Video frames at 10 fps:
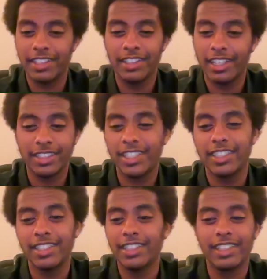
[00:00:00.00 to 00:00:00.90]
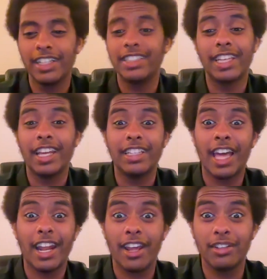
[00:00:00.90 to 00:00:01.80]
Let's just let's get
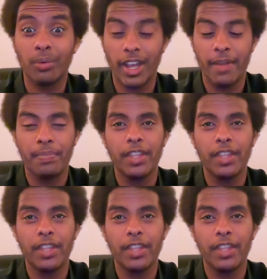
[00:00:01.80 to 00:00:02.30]
that out of the way.